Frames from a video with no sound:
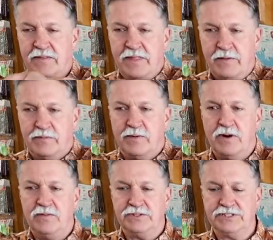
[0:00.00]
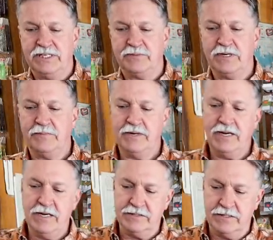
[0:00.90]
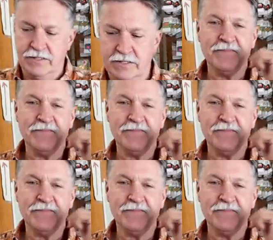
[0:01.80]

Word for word: they would roll the sheet rubber out and